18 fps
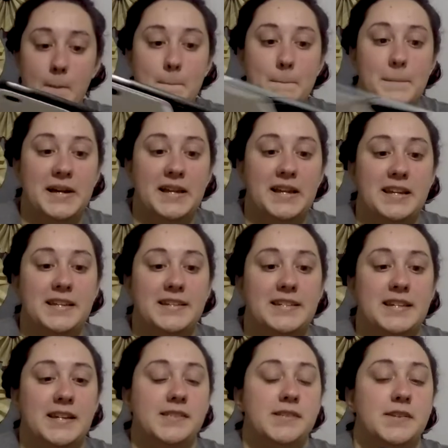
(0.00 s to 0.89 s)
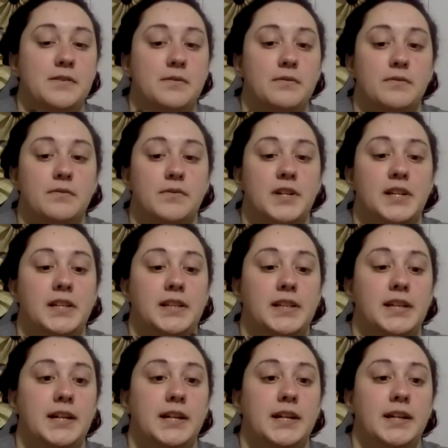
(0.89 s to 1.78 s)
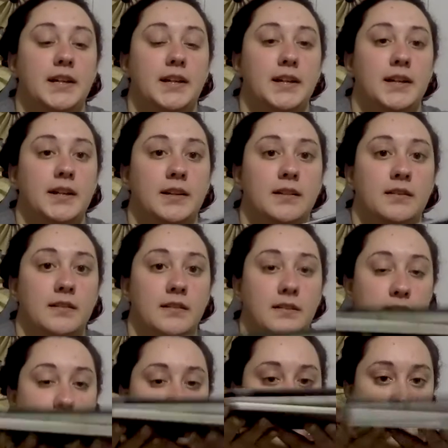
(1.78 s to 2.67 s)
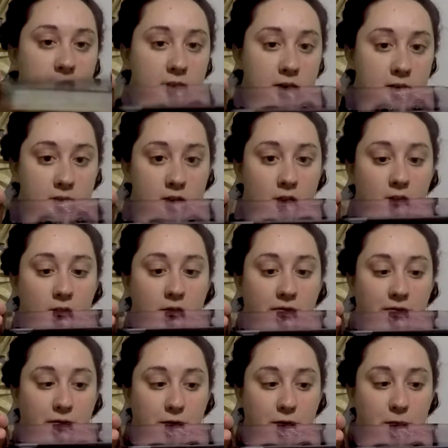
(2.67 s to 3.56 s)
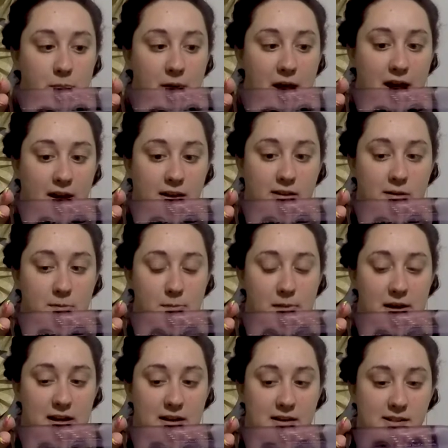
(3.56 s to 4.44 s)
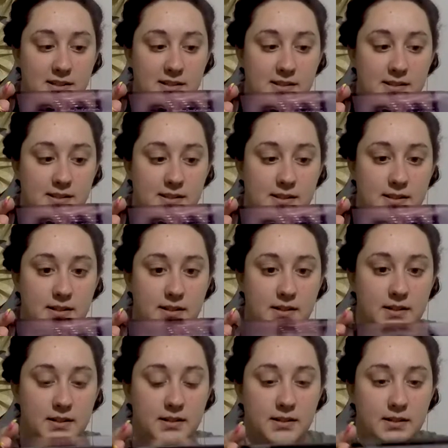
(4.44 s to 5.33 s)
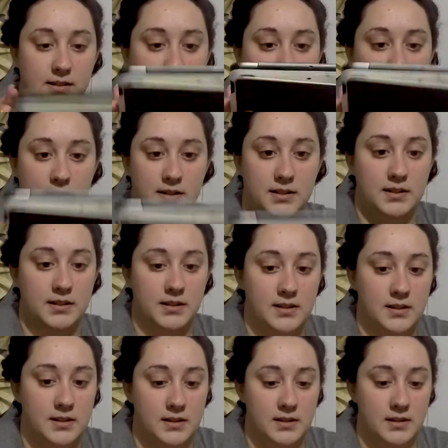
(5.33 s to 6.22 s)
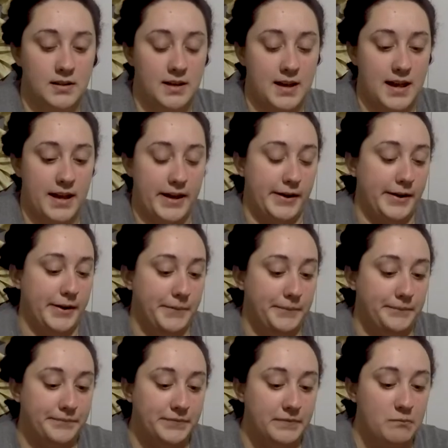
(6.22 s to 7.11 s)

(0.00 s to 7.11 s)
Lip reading: But it doesn't really fold back the best. I don't know.